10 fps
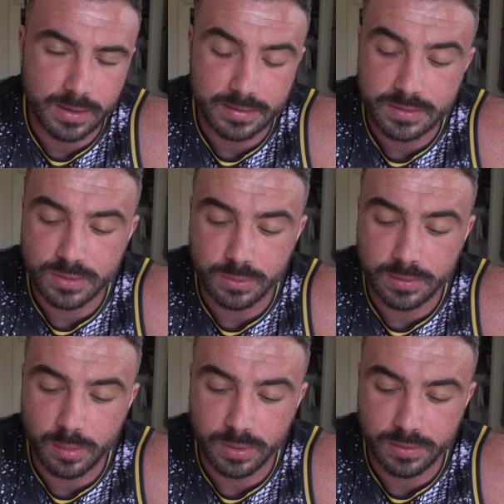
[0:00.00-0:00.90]
I think there's
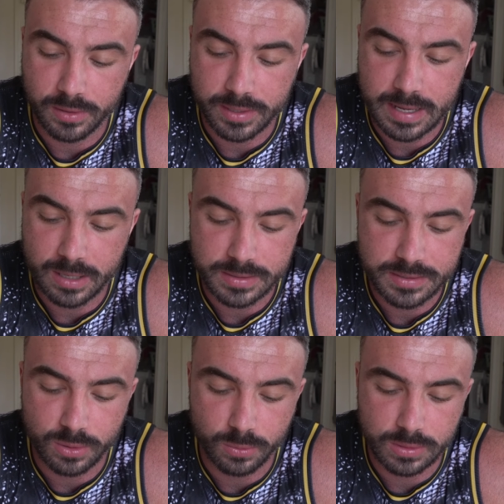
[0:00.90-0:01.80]
only about 30 calories
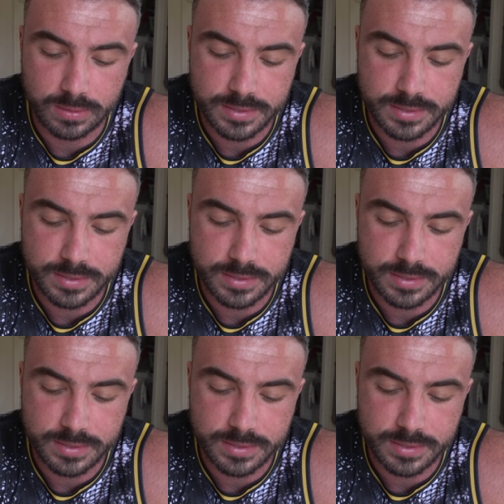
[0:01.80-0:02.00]
total.